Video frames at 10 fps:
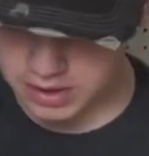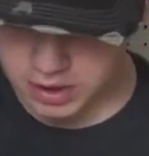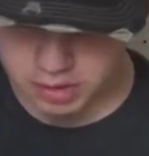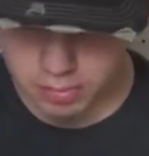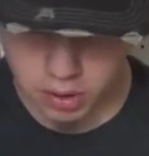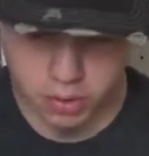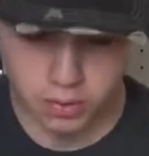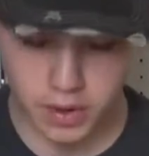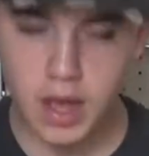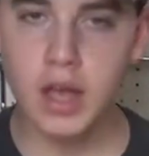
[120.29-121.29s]

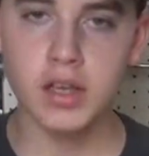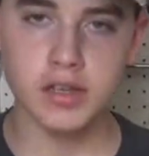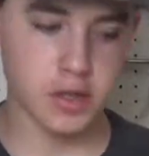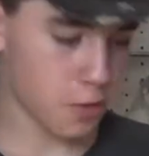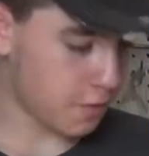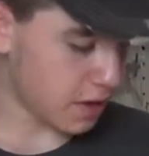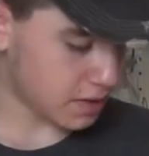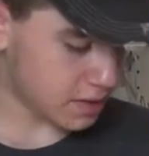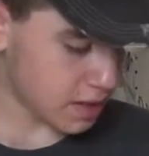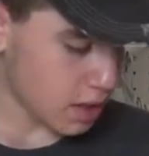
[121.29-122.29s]
smooth
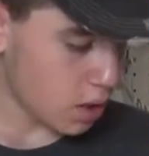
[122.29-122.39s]
surface